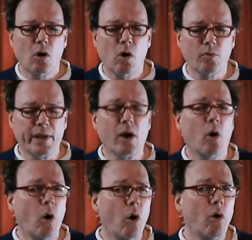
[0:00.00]
they
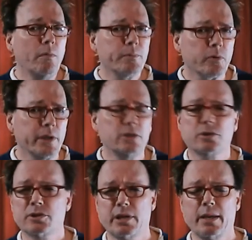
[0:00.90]
all preach
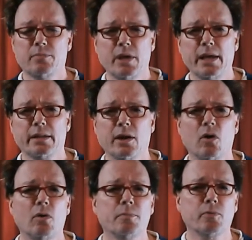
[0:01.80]
the same thing. They
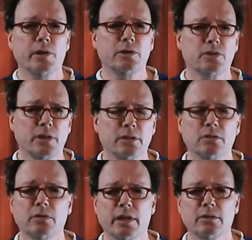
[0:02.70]
all preach
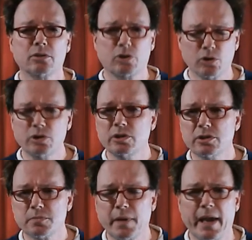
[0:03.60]
that
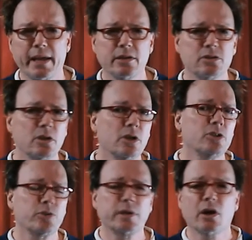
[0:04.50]
goodness pays,
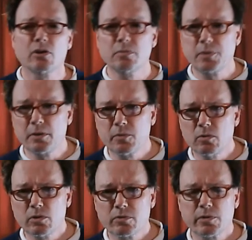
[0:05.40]
treat other people
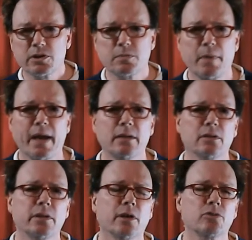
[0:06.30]
with respect,
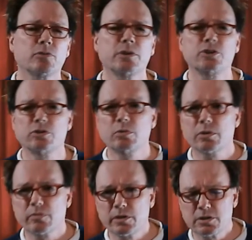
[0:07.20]
and they'll treat you
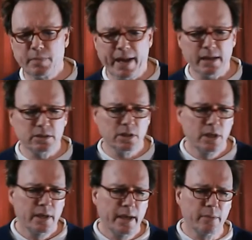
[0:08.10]
with respect.
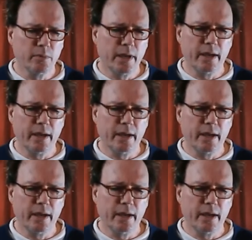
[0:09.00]
And